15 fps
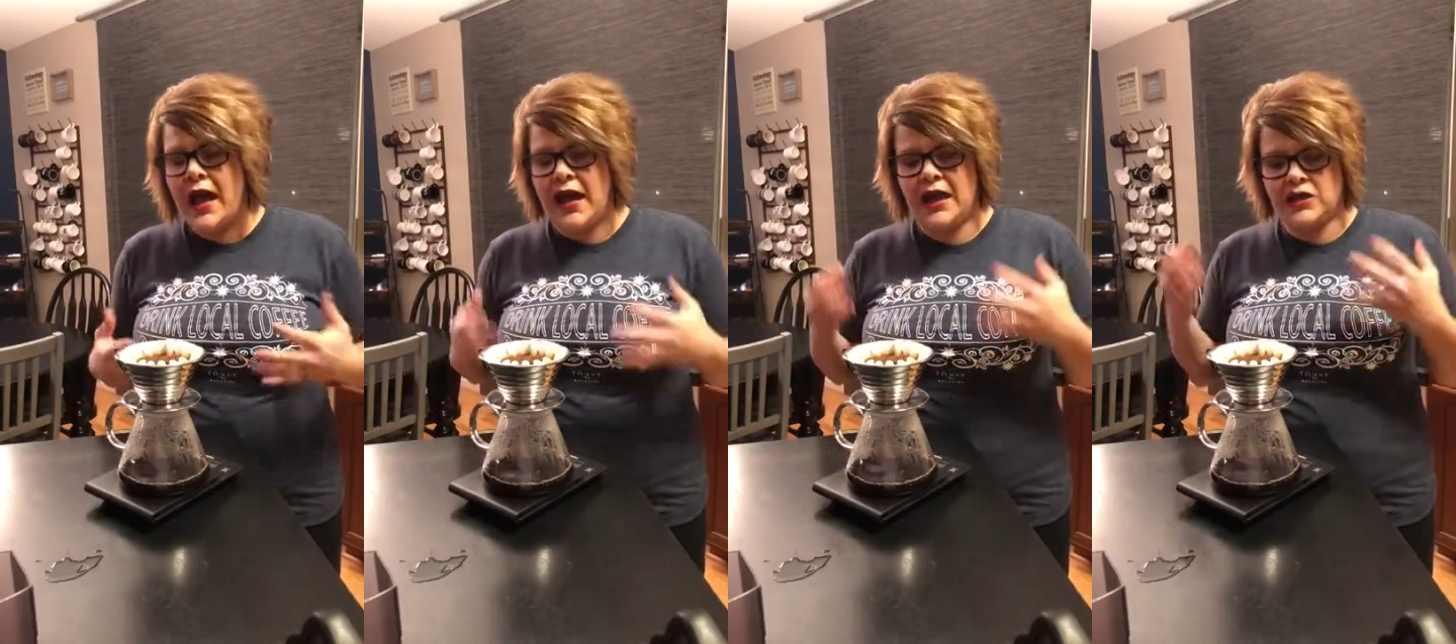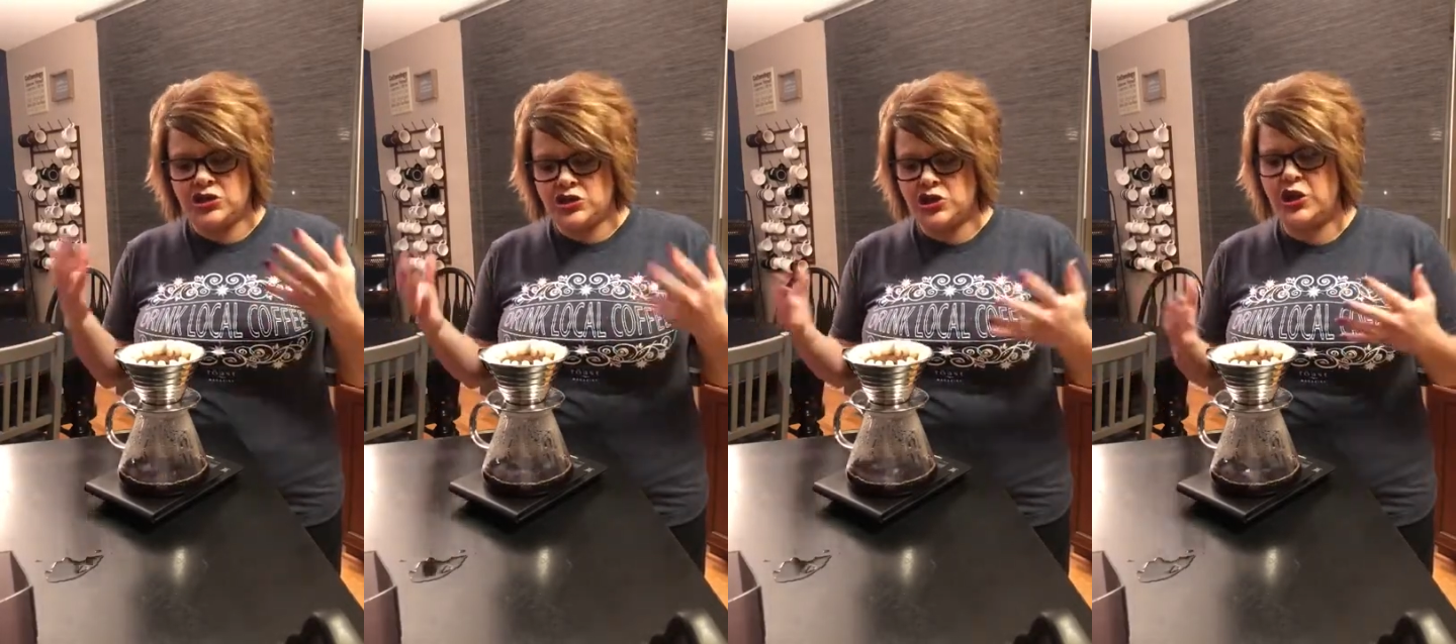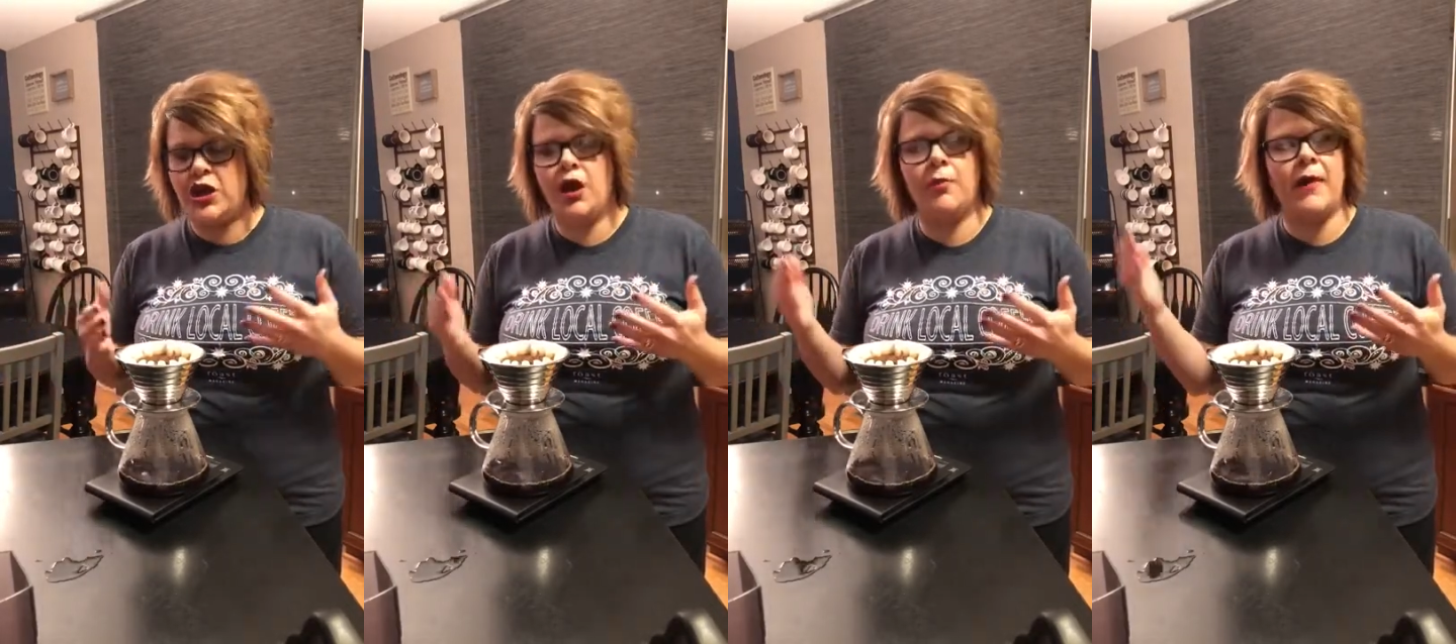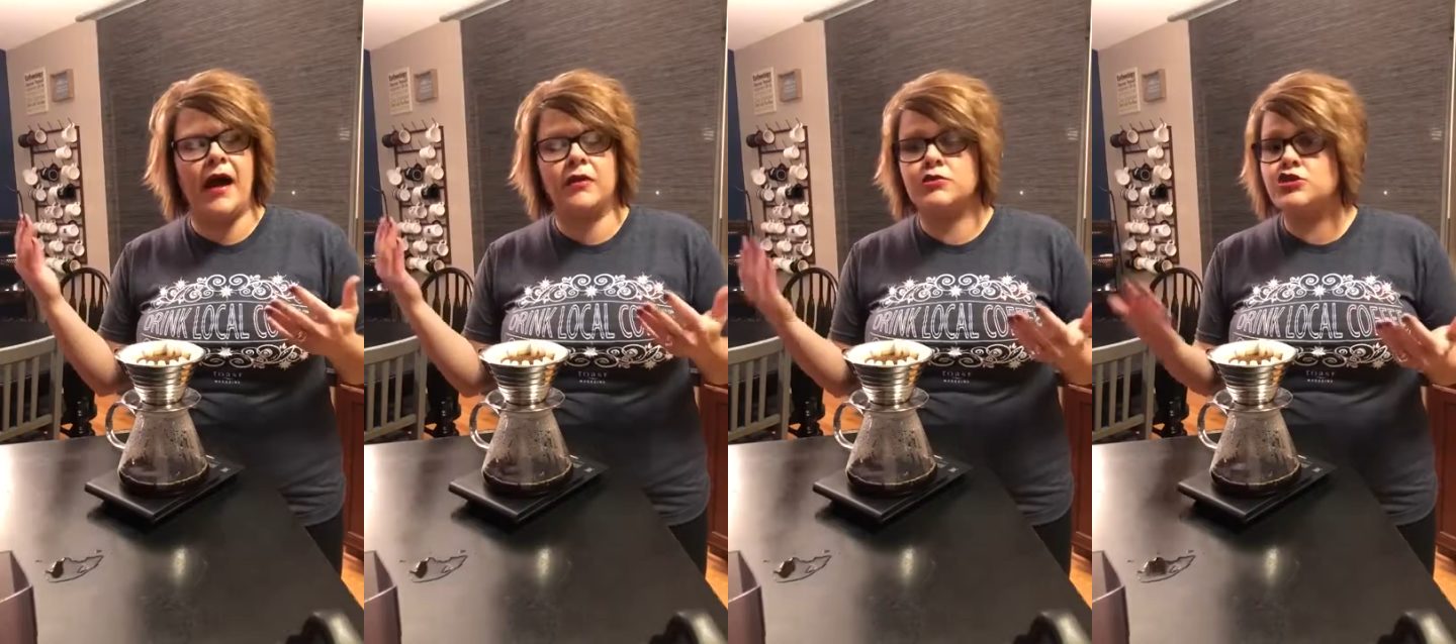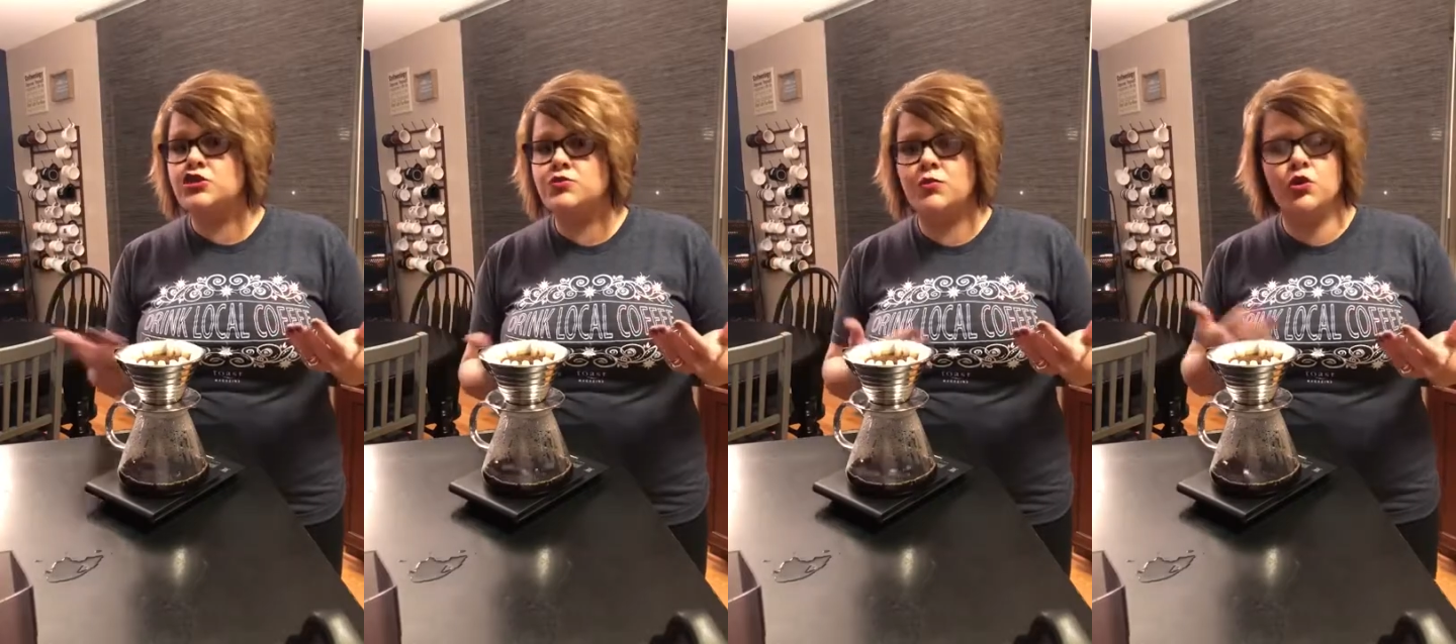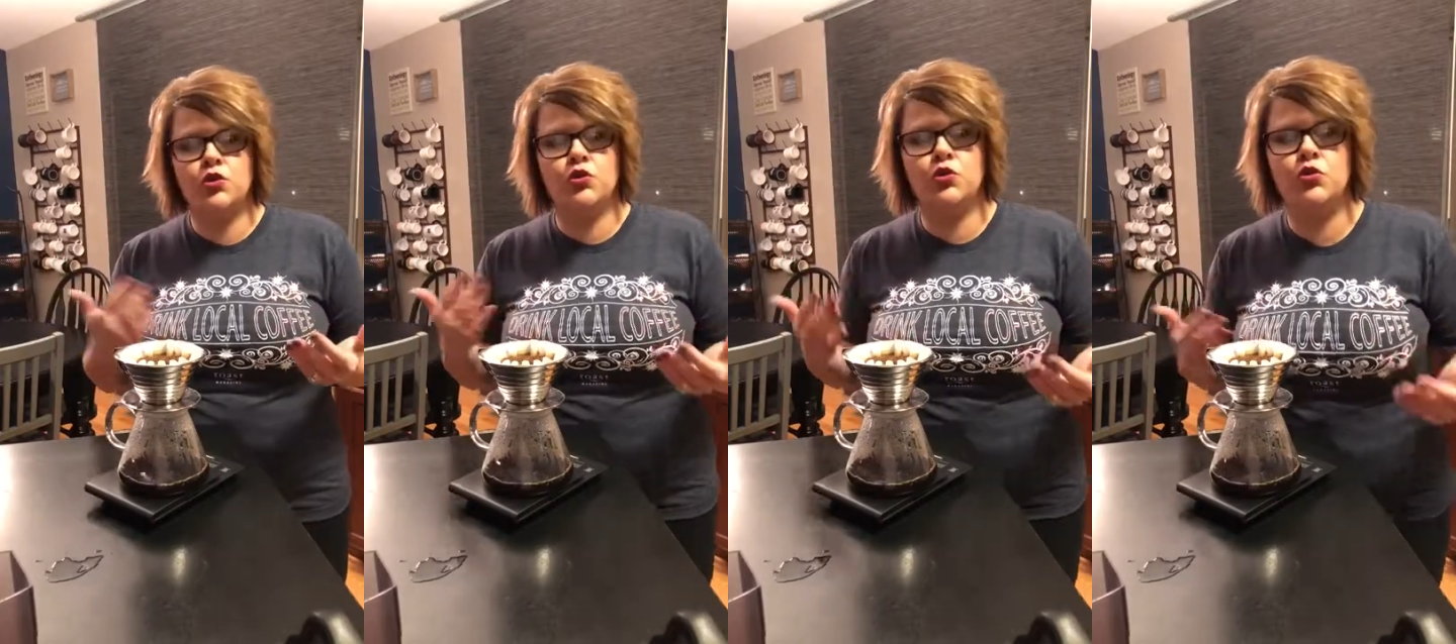It should come out
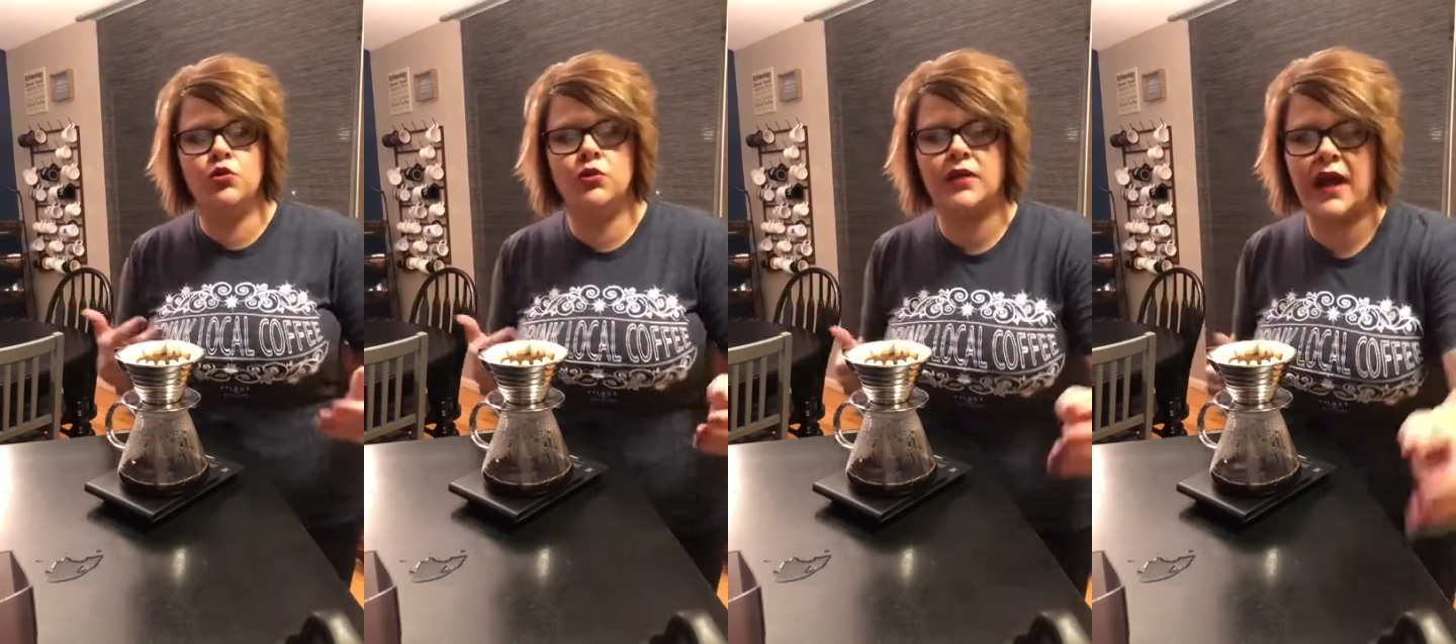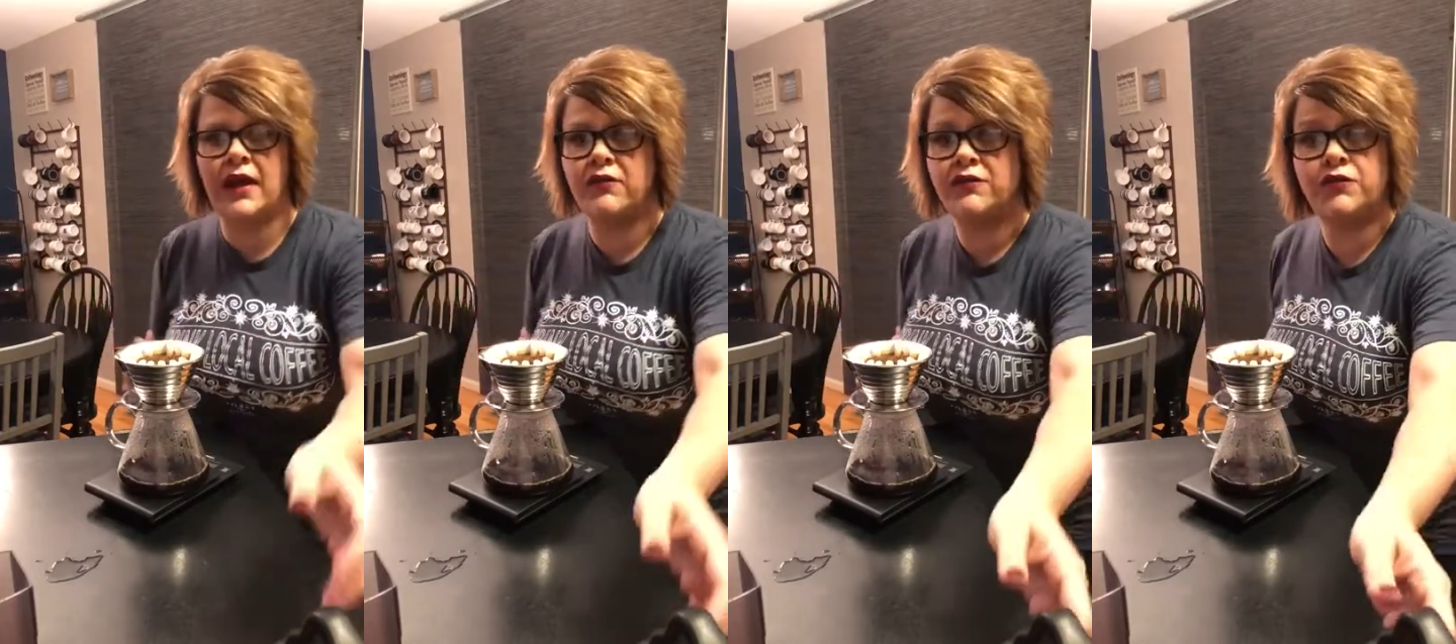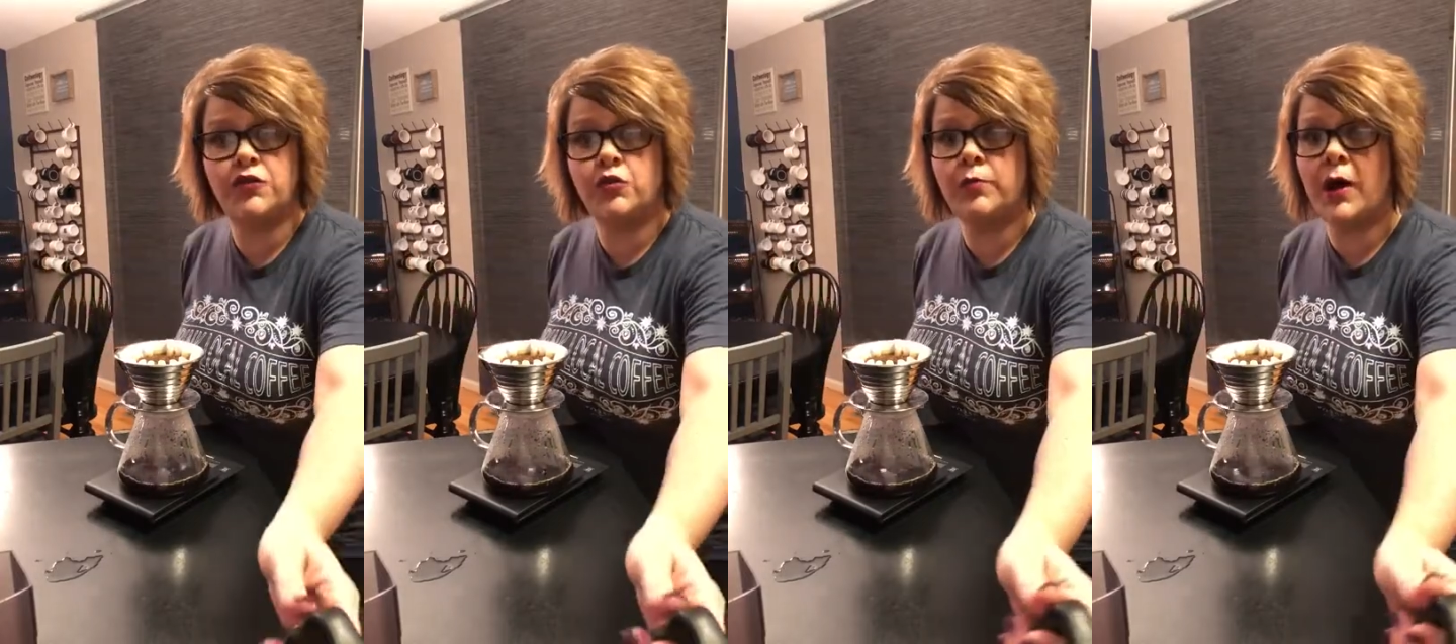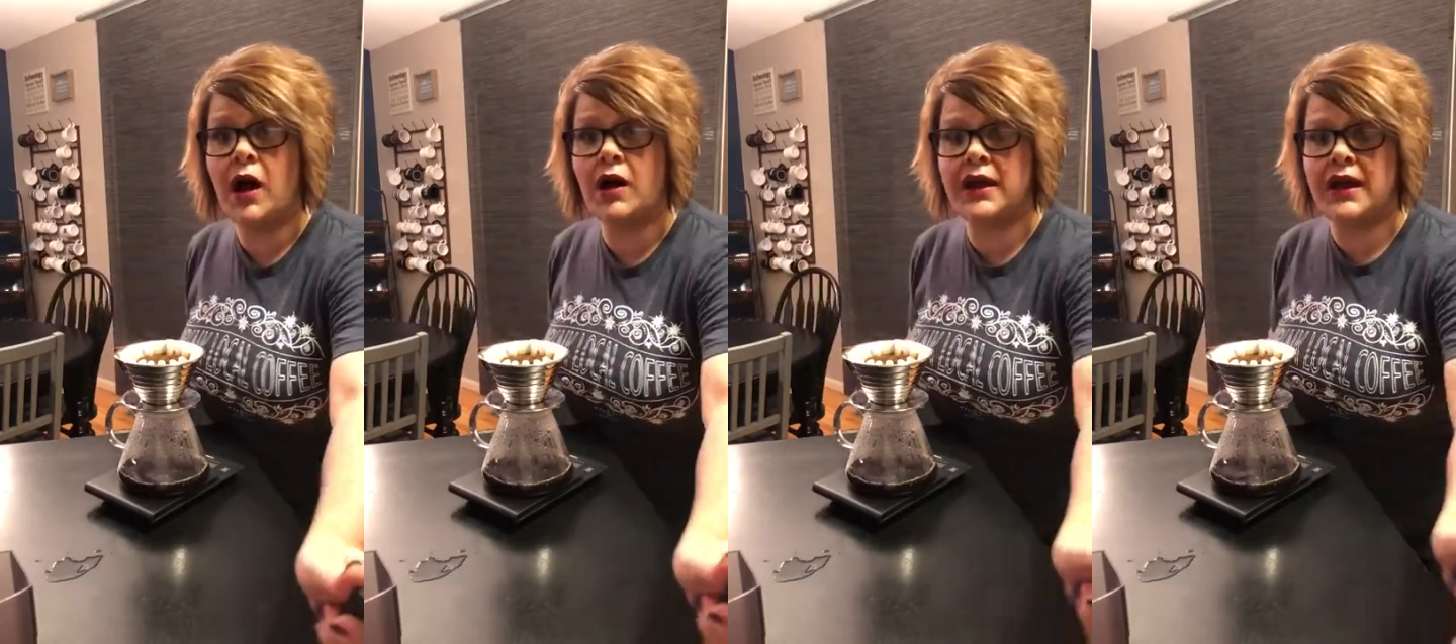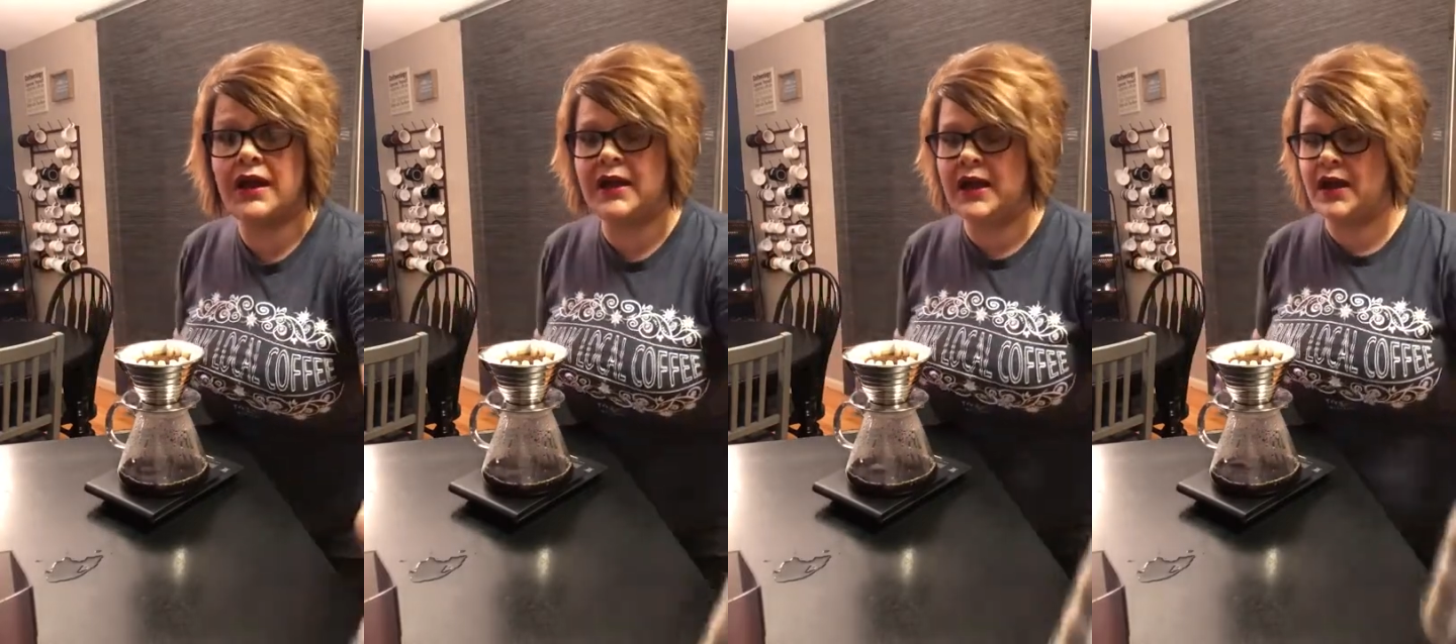smooth and full-bodied,